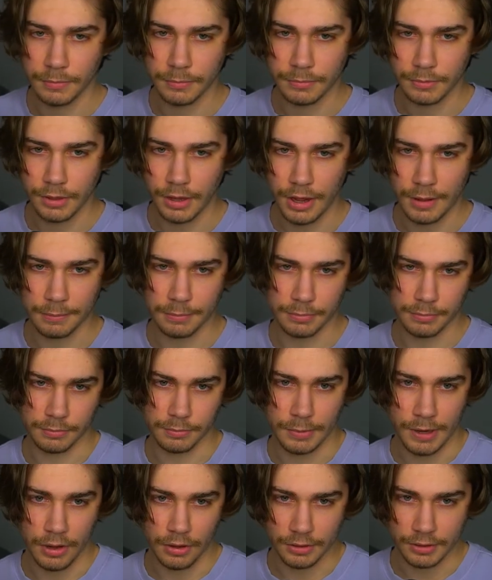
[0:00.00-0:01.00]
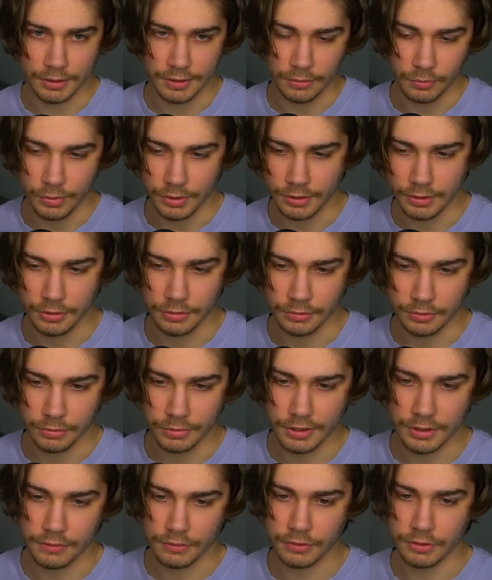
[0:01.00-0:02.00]
top balcony windows or
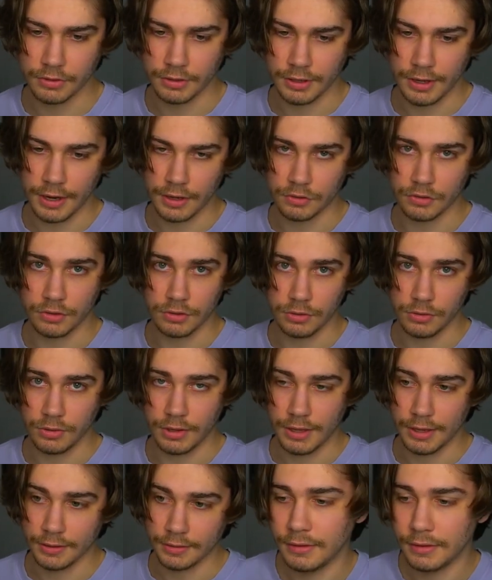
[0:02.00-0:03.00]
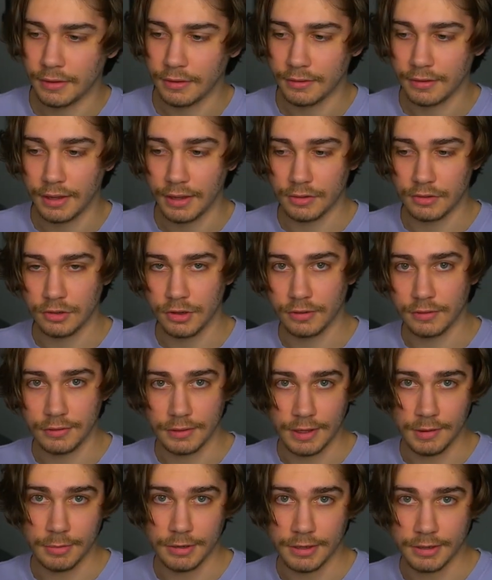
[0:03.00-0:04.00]
whatever, you can actually do that. It's not just
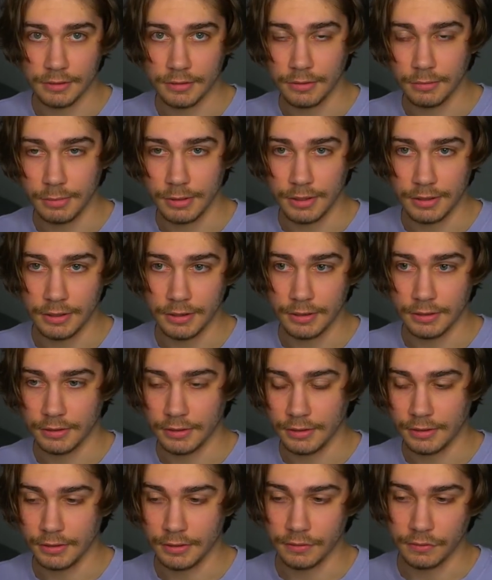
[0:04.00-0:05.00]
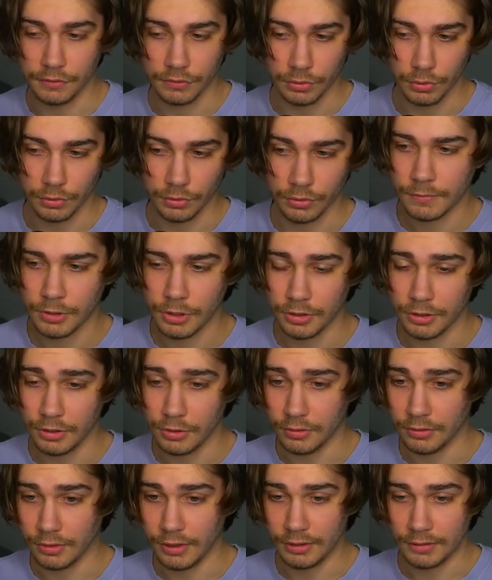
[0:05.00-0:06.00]
limited to being on the floor. You can mm-hmm.
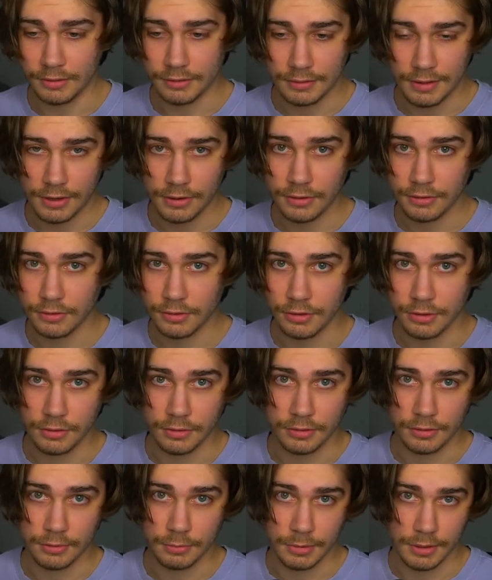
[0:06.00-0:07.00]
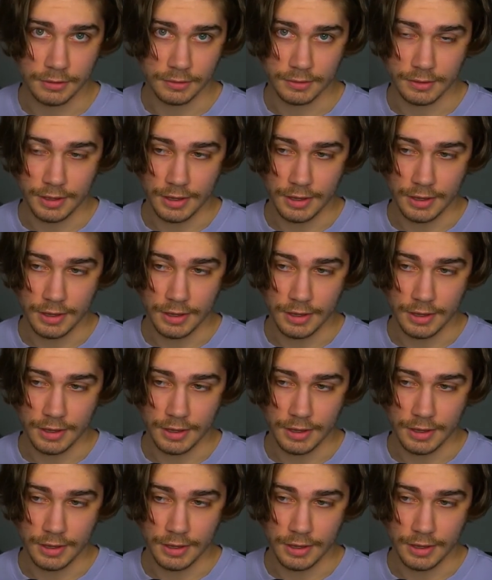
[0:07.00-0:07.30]
use it on stairs, you can use it basically